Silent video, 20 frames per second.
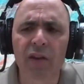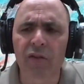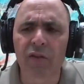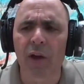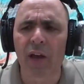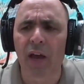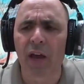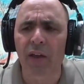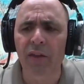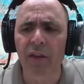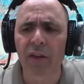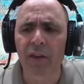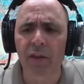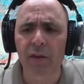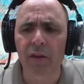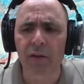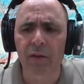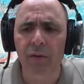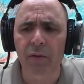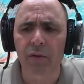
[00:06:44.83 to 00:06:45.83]
So I
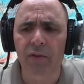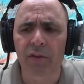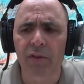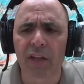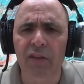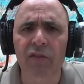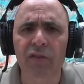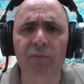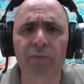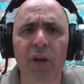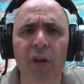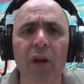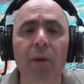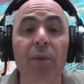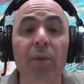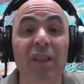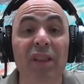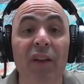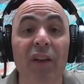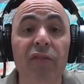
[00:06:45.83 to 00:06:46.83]
think that's
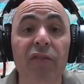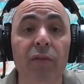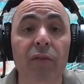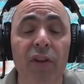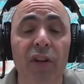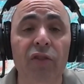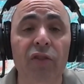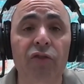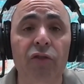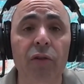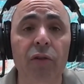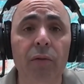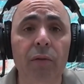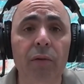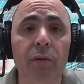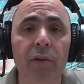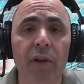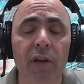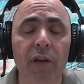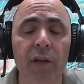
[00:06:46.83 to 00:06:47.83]
becoming less of an issue,
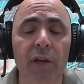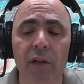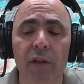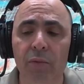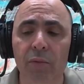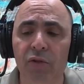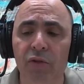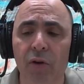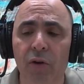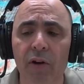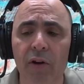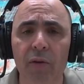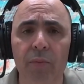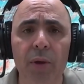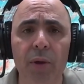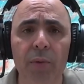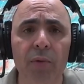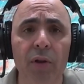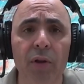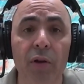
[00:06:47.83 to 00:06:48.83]
and the majority
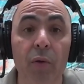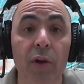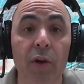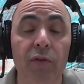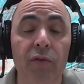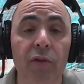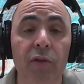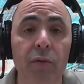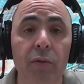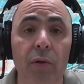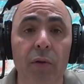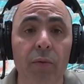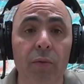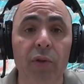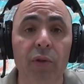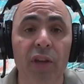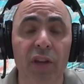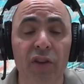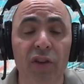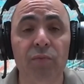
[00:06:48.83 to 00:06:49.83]
of people on Quest 2 don't
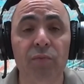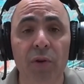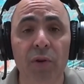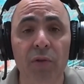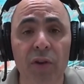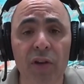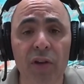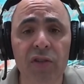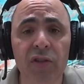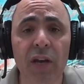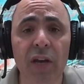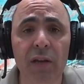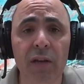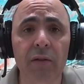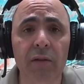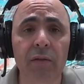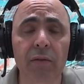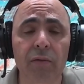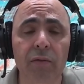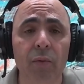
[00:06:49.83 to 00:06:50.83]
really experience that
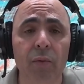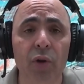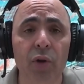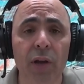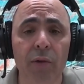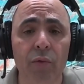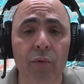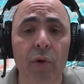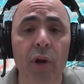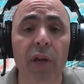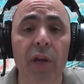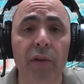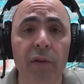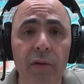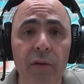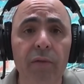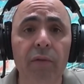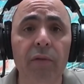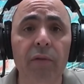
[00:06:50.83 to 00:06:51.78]
from what I've read.